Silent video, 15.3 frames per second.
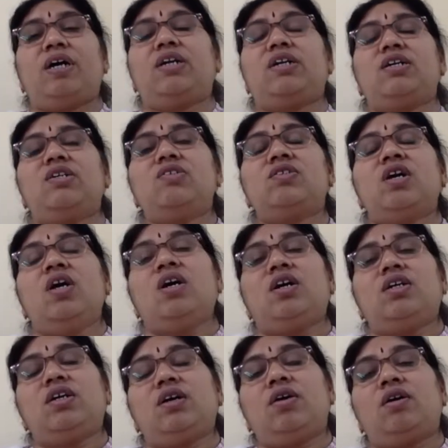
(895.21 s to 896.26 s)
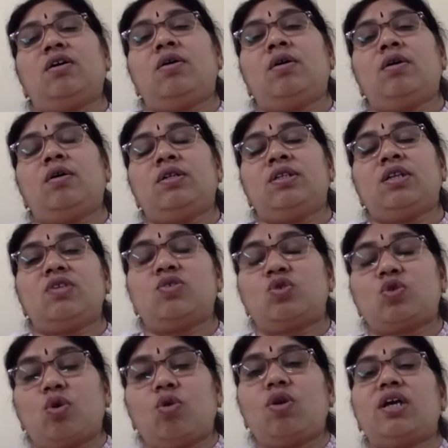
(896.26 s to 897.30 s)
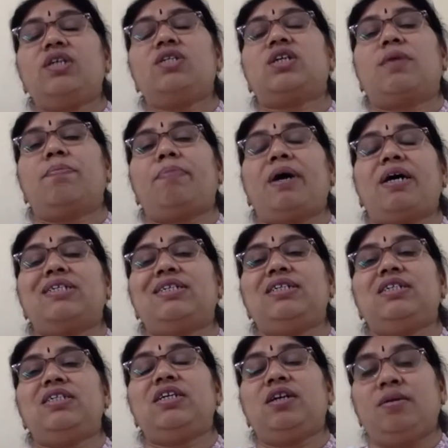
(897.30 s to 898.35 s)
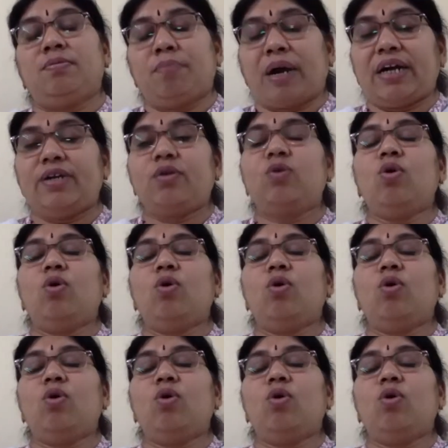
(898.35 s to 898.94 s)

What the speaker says: That is, the storage capacity might